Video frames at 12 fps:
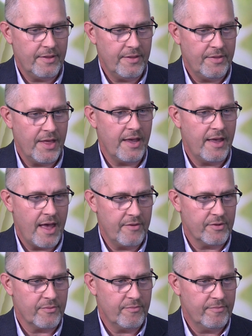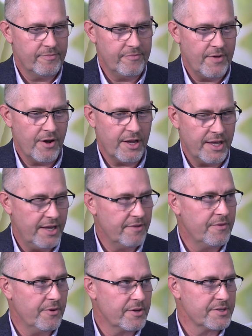they have a very keen
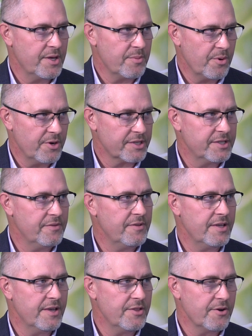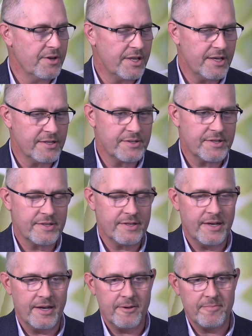focus on productivity and their needs,
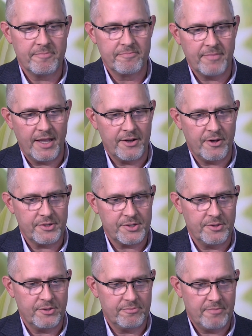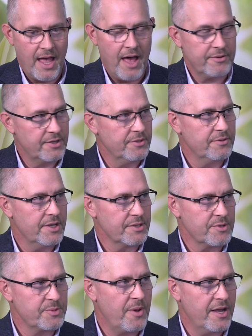and also how to do things
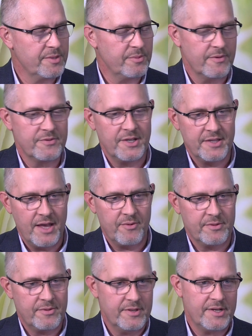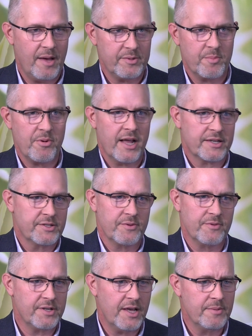responsibly. We've seen that with adopted practice
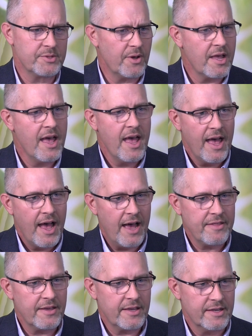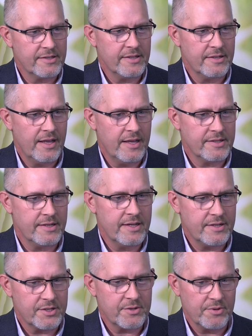over time. So I think as an
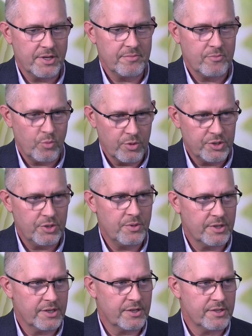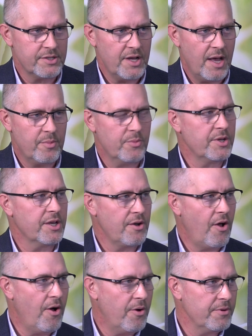industry, we're doing a good job, but we can
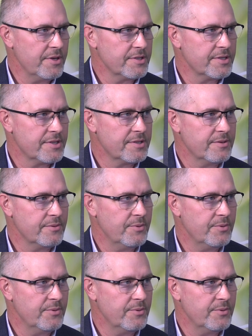always